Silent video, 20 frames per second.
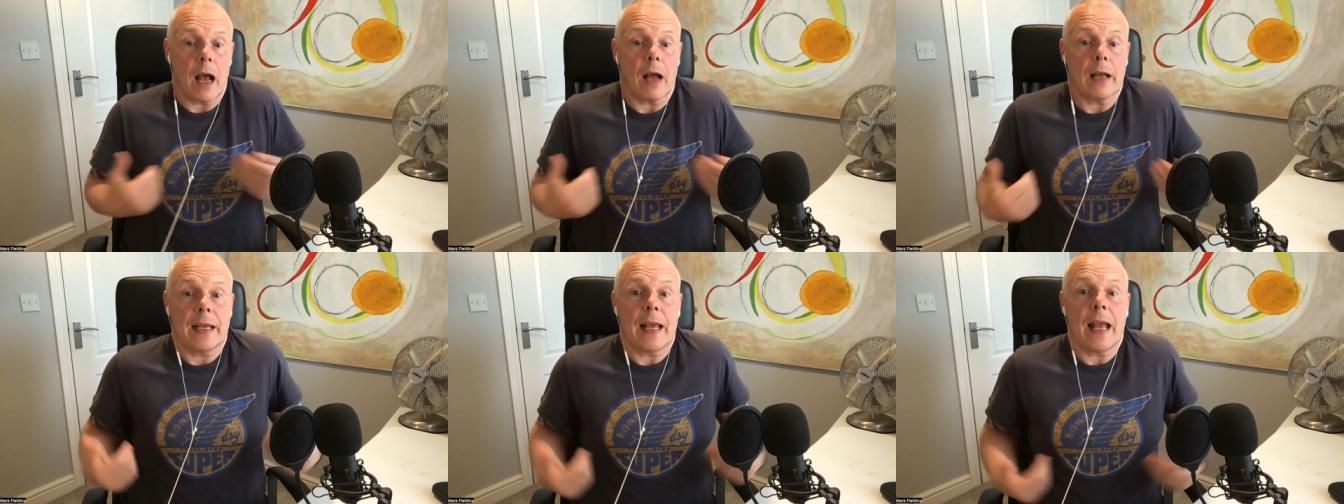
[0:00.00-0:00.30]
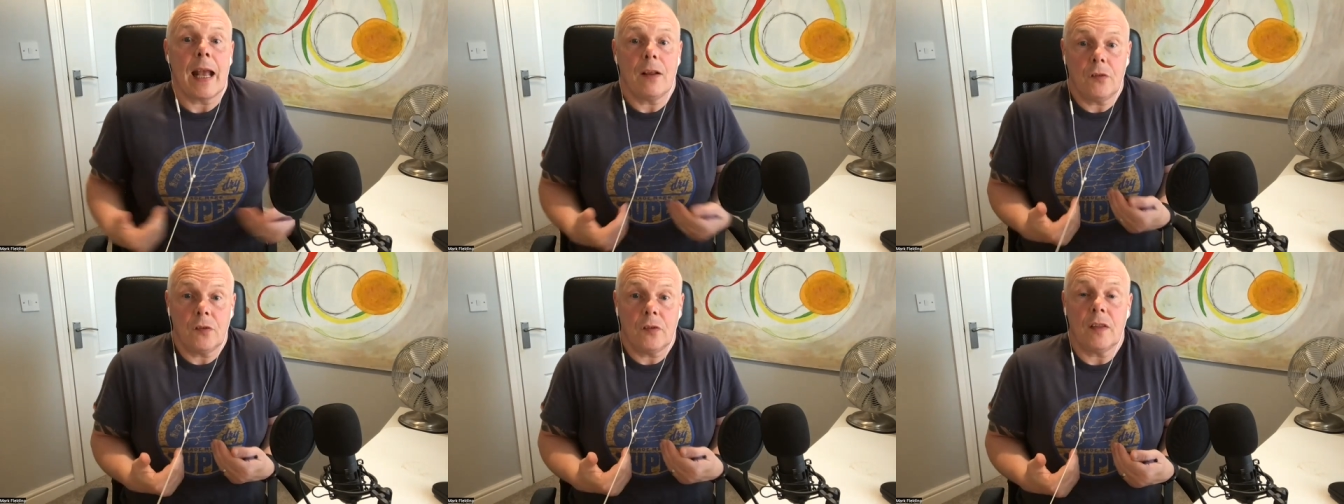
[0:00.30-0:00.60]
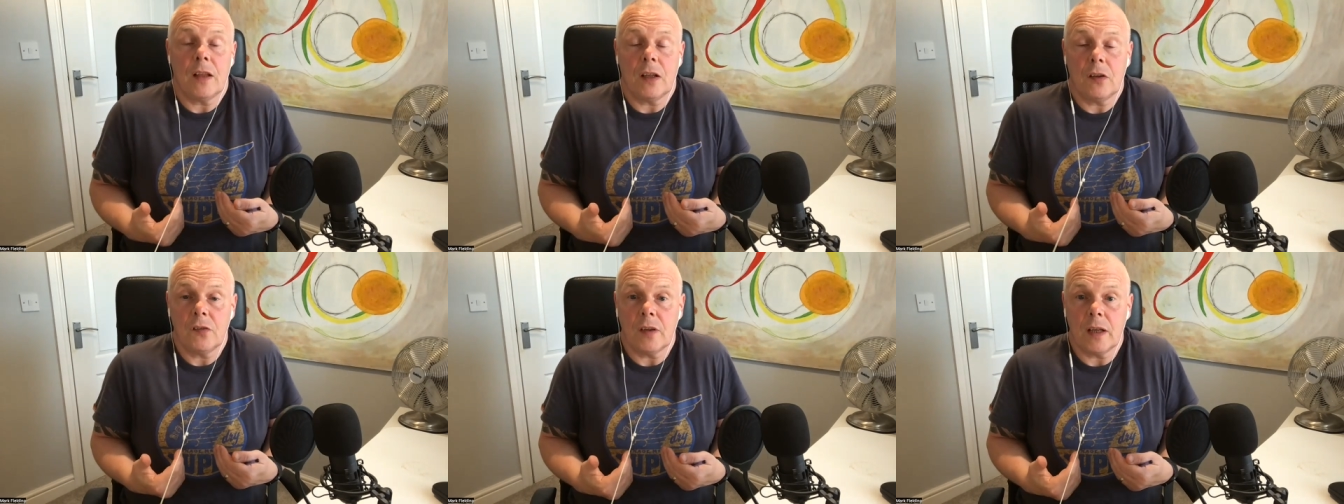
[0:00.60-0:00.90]
I guess
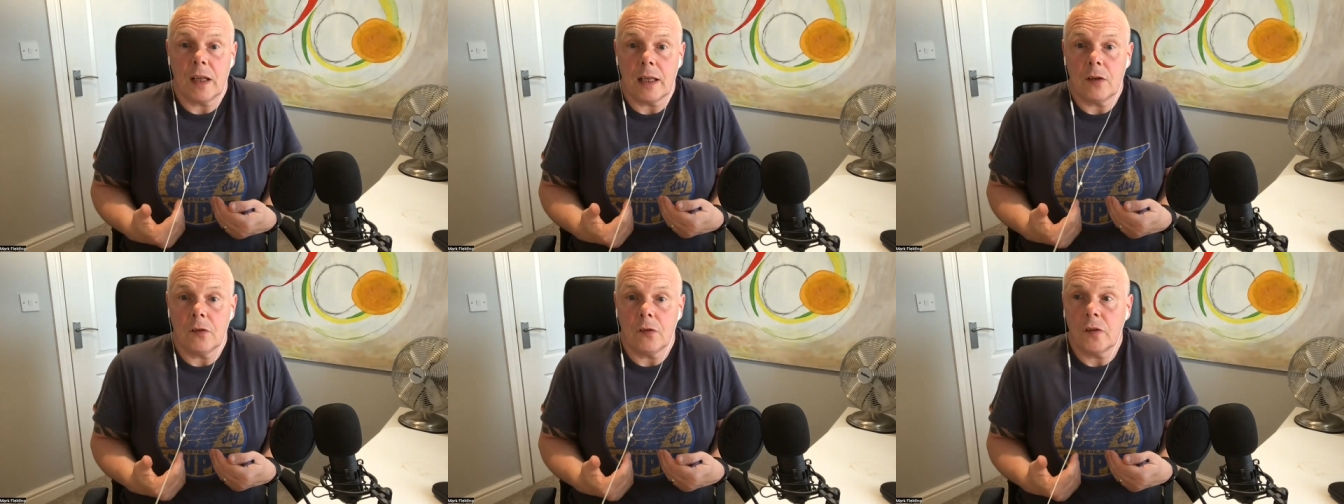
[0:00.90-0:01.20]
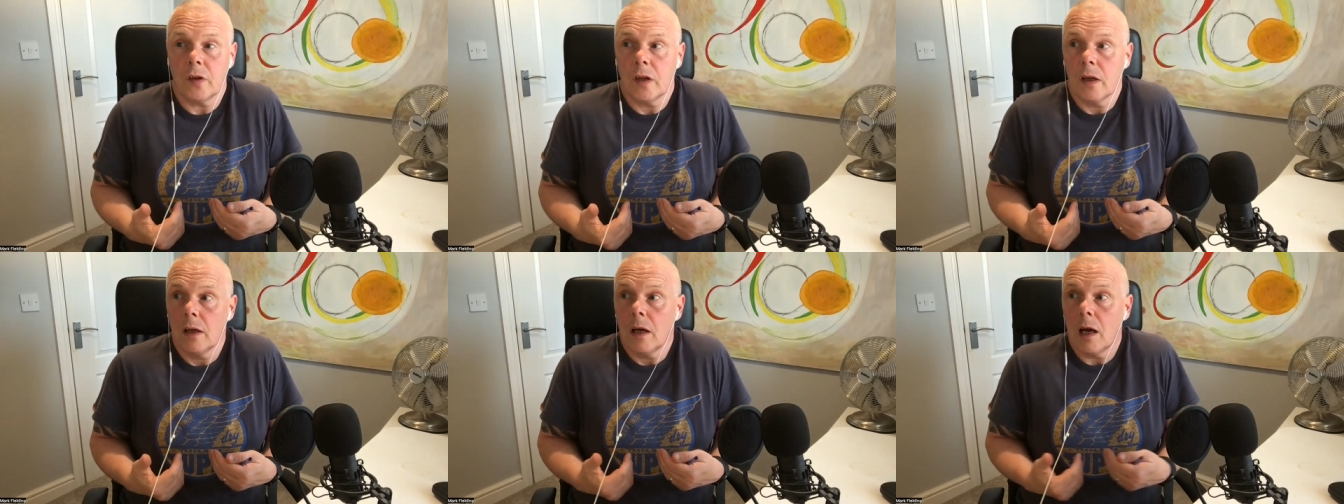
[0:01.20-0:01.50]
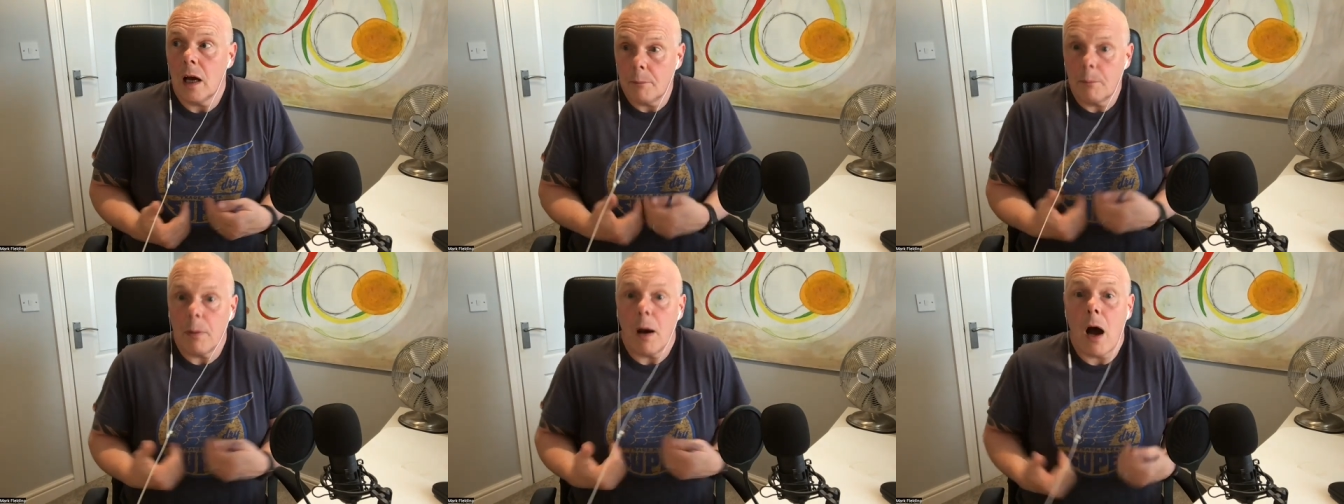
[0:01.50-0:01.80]
this is
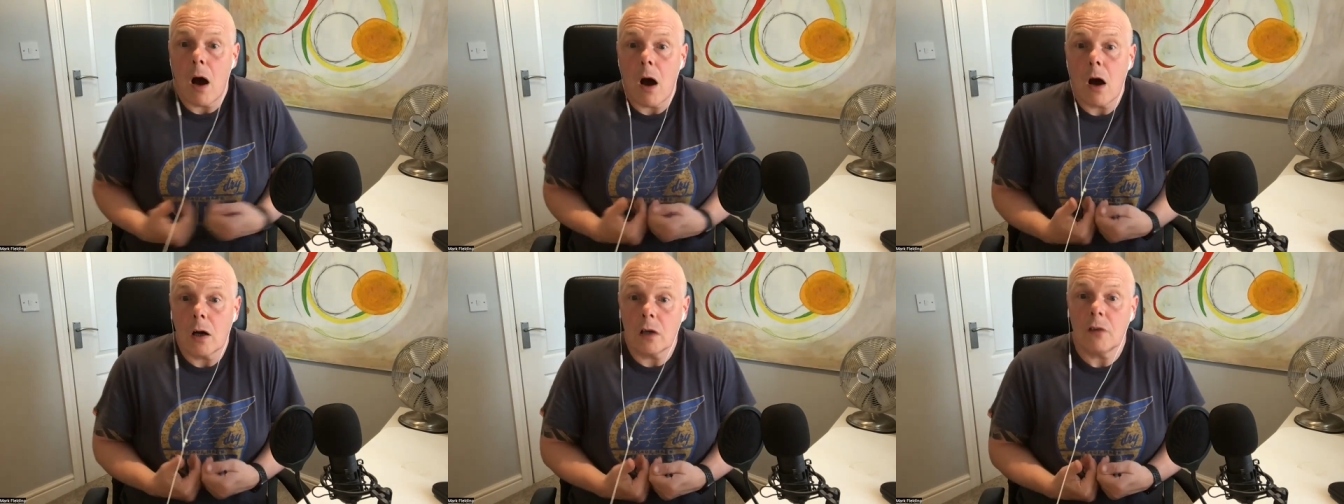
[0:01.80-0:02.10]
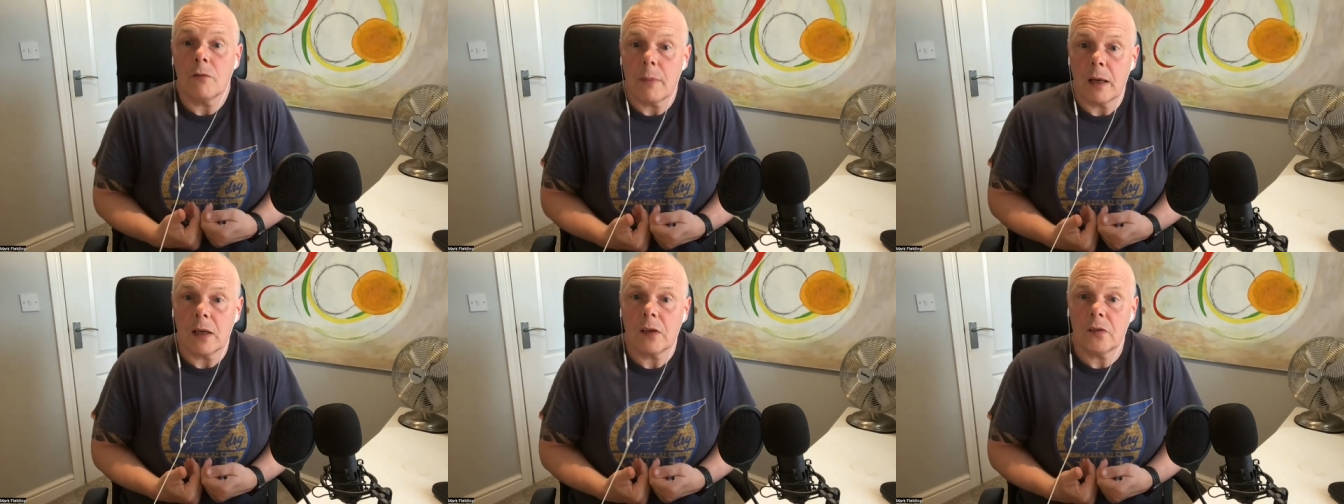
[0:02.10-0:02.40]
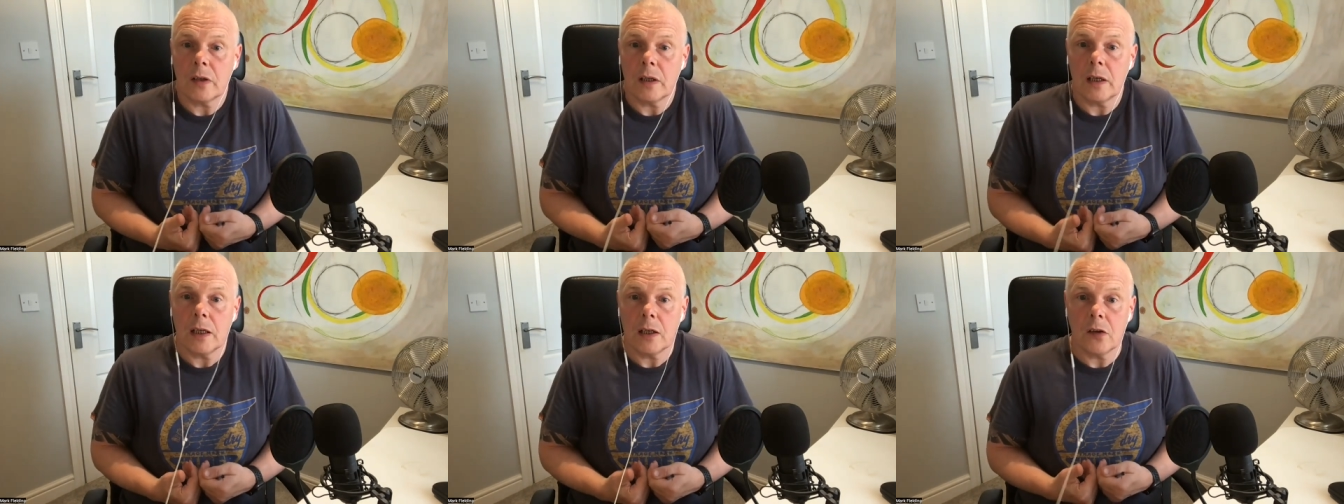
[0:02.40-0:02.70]
a part of
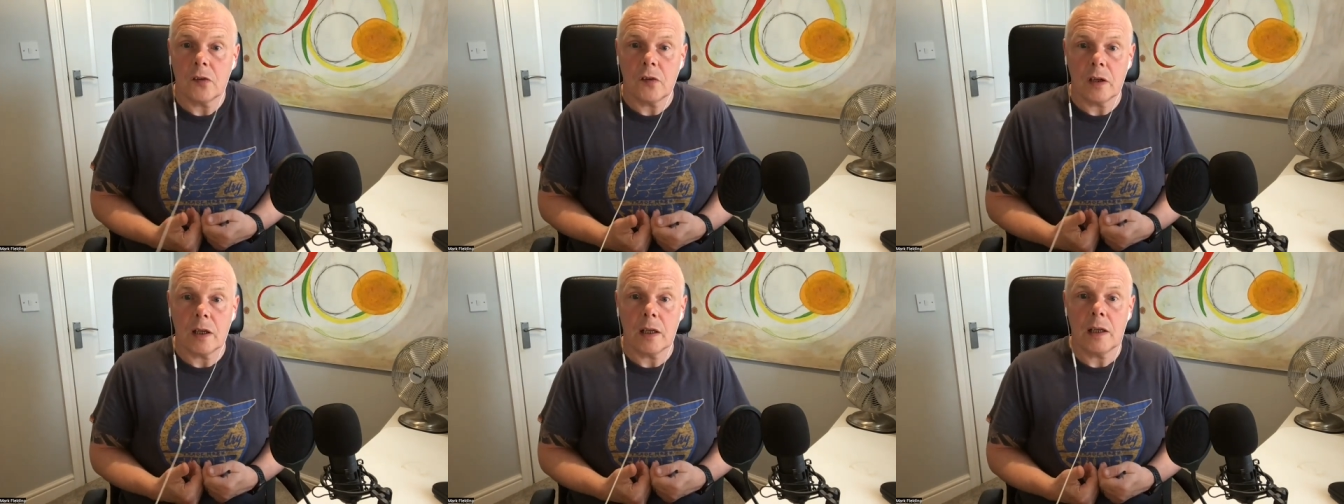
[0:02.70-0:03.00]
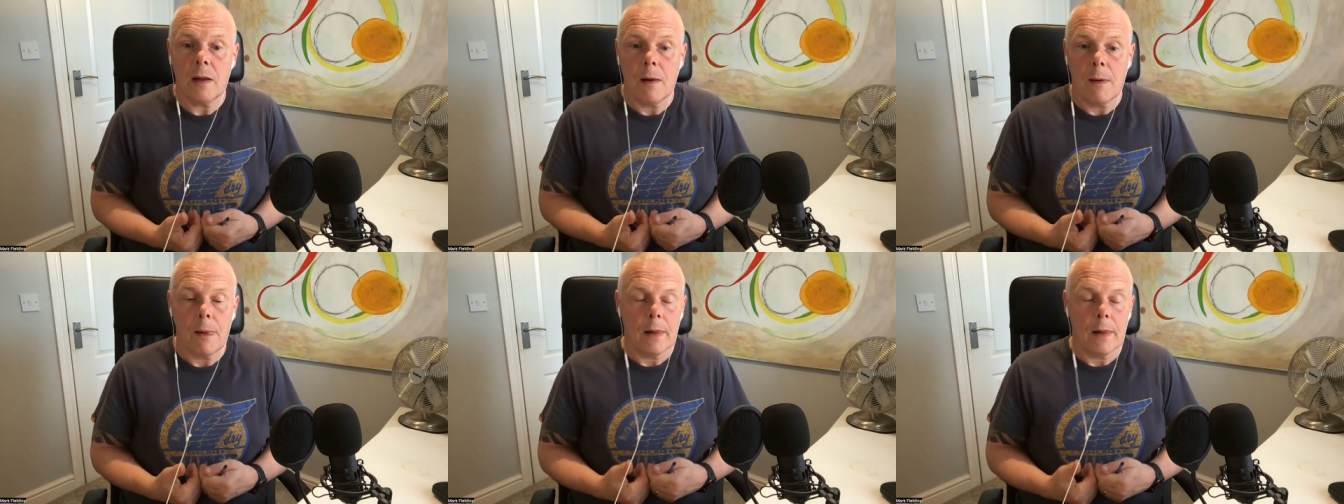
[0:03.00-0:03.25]
masculinity,